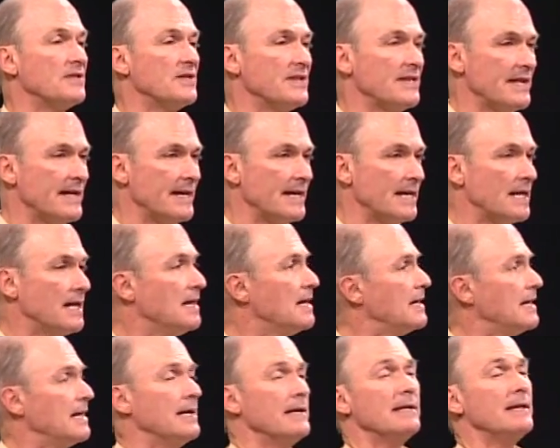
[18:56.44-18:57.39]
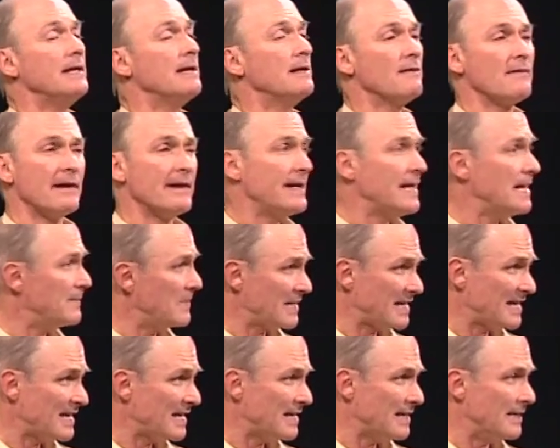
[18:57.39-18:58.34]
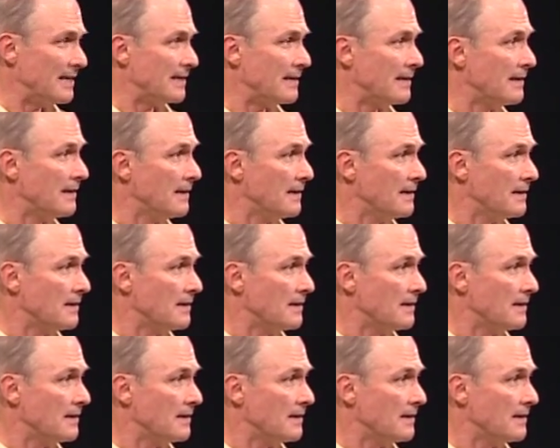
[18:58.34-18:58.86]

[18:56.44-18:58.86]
today? And here I am again,